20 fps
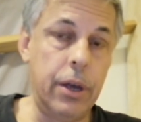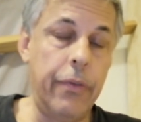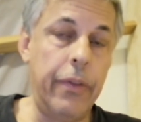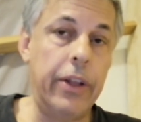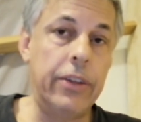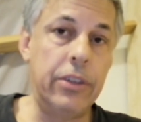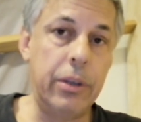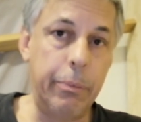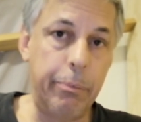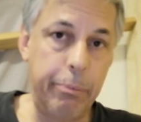
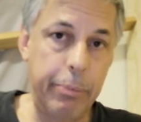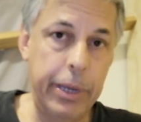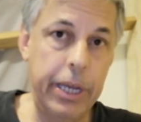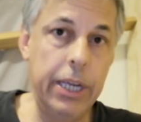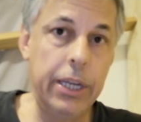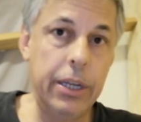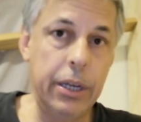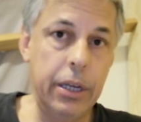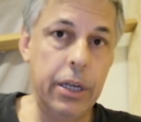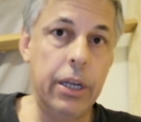That's a
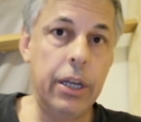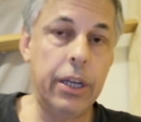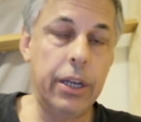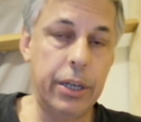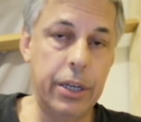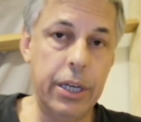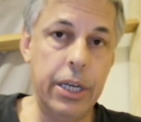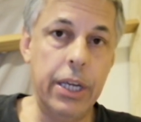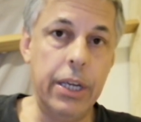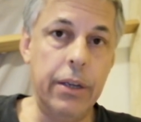big
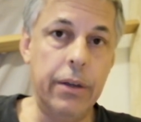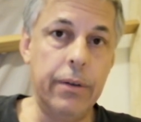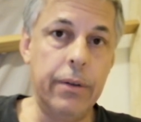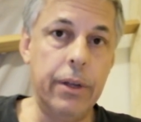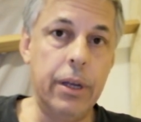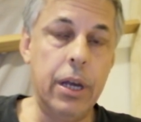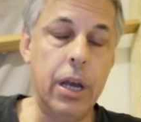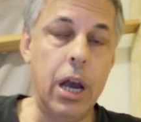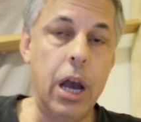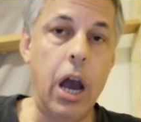key.
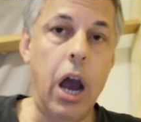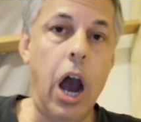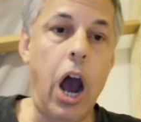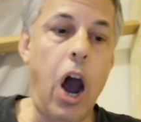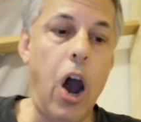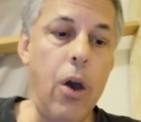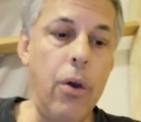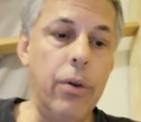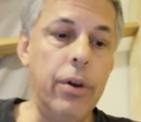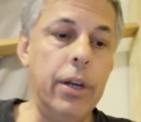
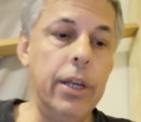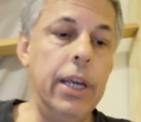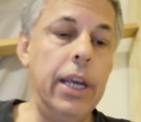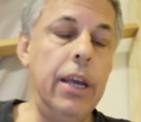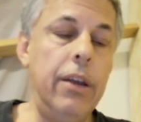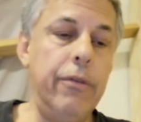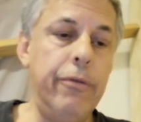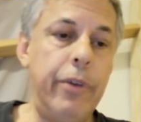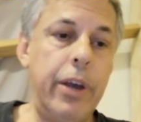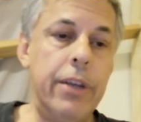Only
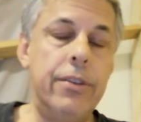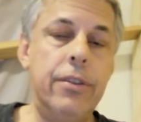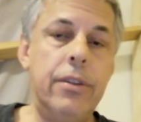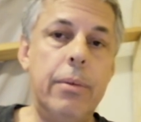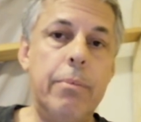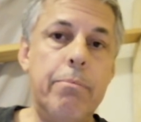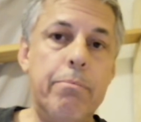invest the